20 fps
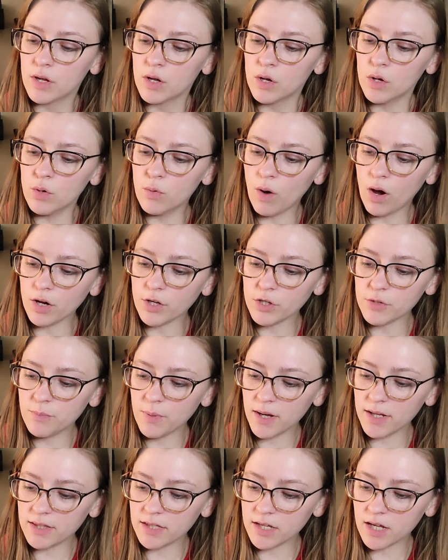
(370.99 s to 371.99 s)
who
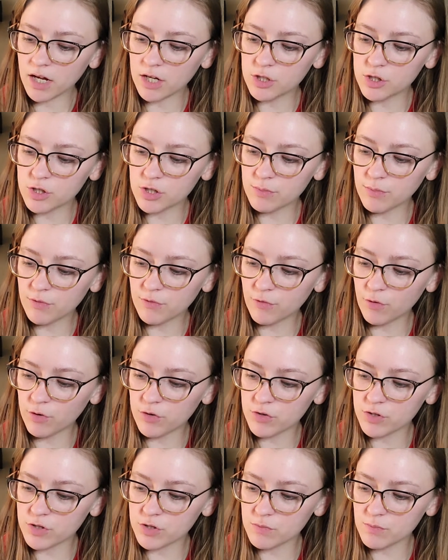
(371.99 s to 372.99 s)
occupied the country before
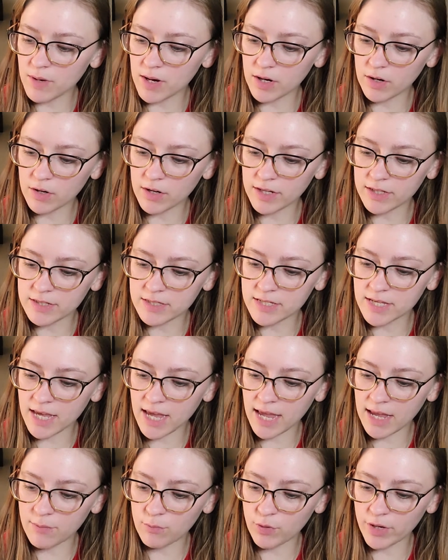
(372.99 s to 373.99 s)
the Sumerians came,